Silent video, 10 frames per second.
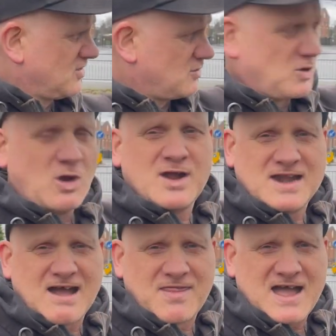so we're going
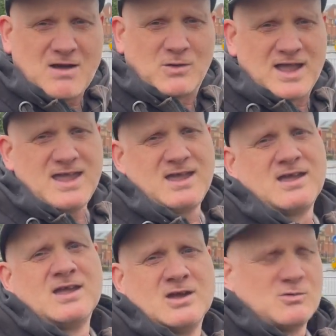down that way,
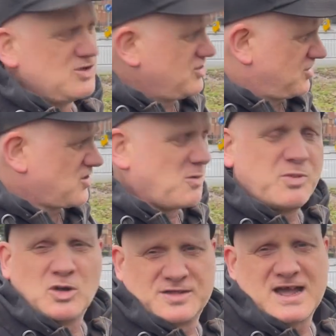which is
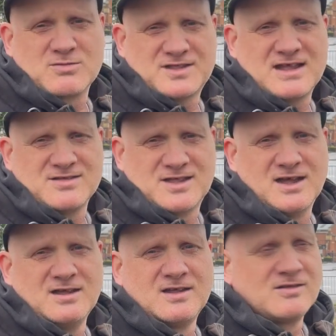Stockport Town
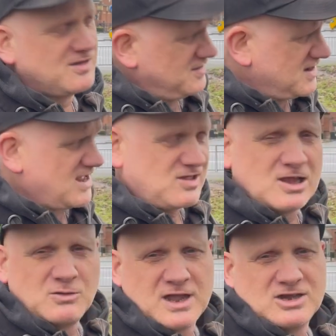Centre, to the next
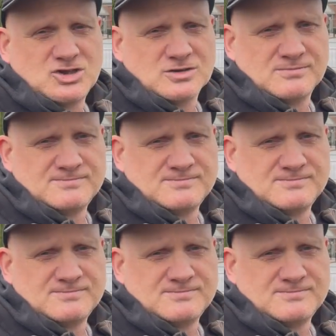location.